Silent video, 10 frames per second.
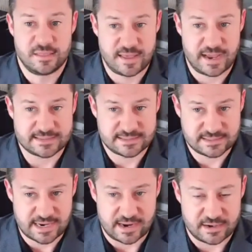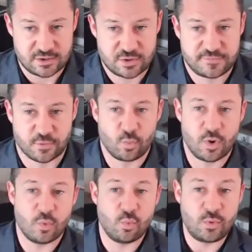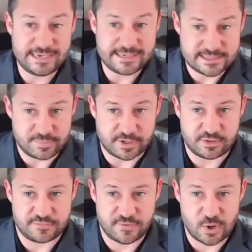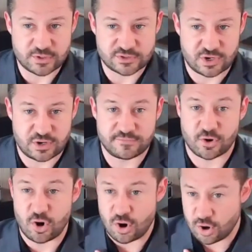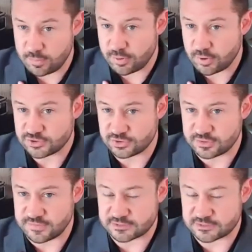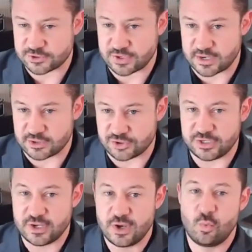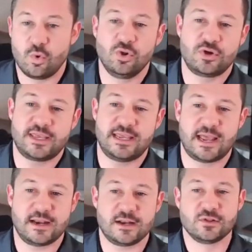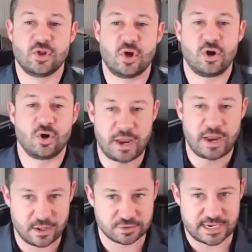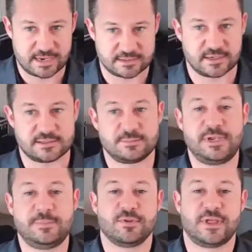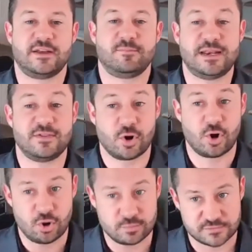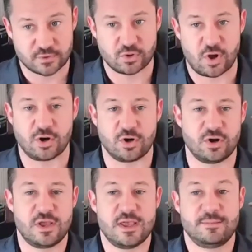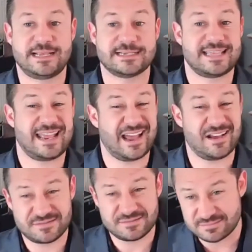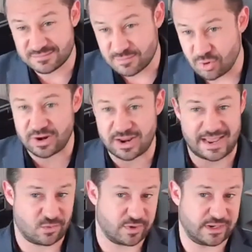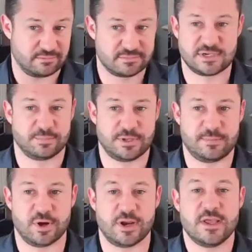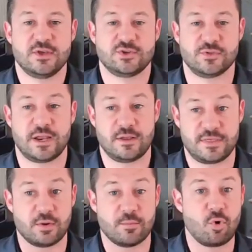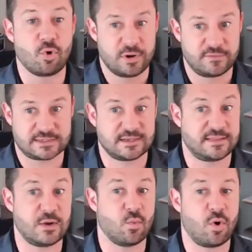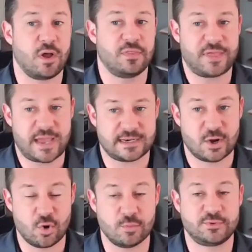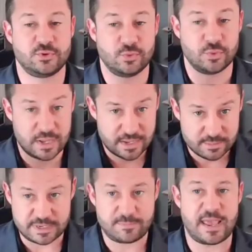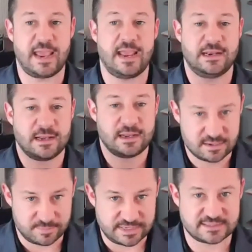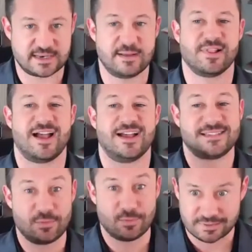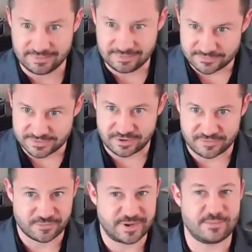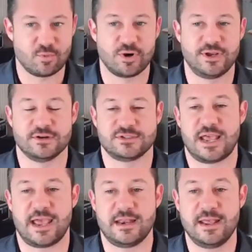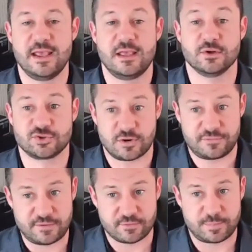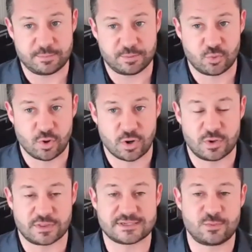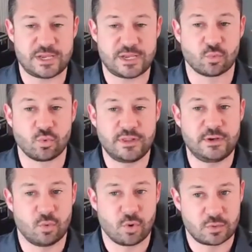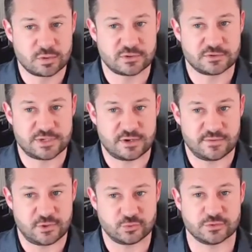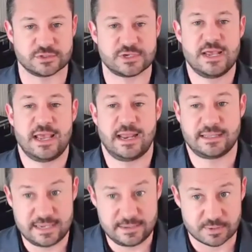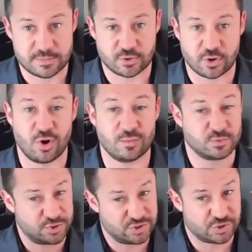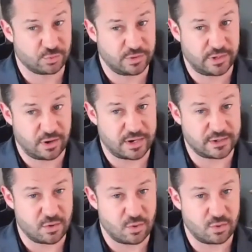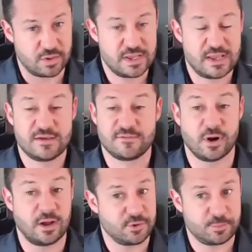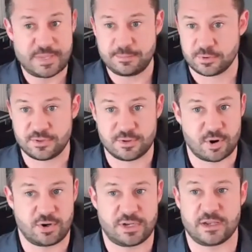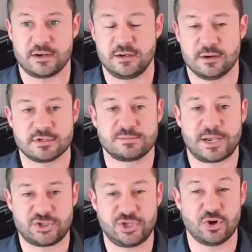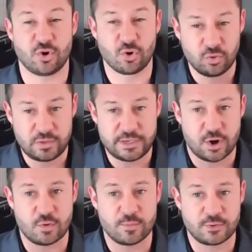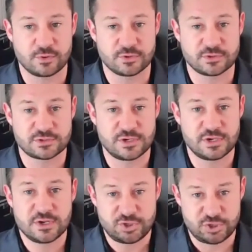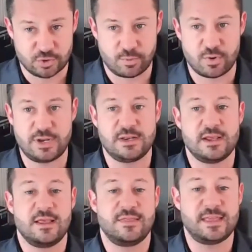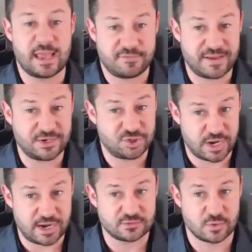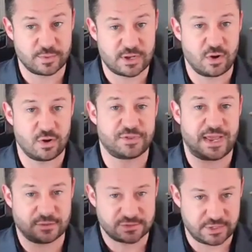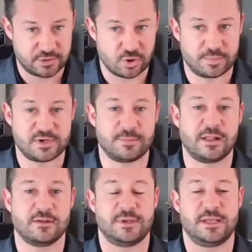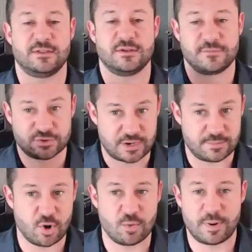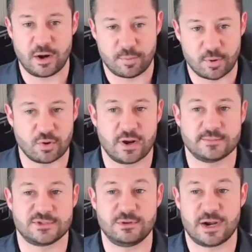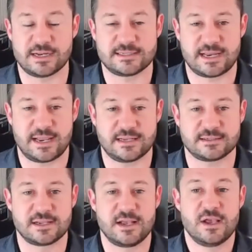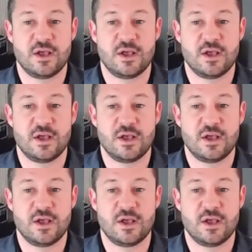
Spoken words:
That said, for what we typically focus on for our personal investment strategy, we're looking at longer held assets, people that have been in their homes for longer because they have more equity, simply put. So they're more invested. They want that home to be paid, to be stabilized. They want to live in there for many more years ahead. Those are our favorite people to work with because we can really work with those individuals and keep them in their homes, which is really our end goal. For other people in the market, especially early homeowners, to your point, the FHA is what we call it, the Housing and Urban Development, the first-time home buyer programs in the United States.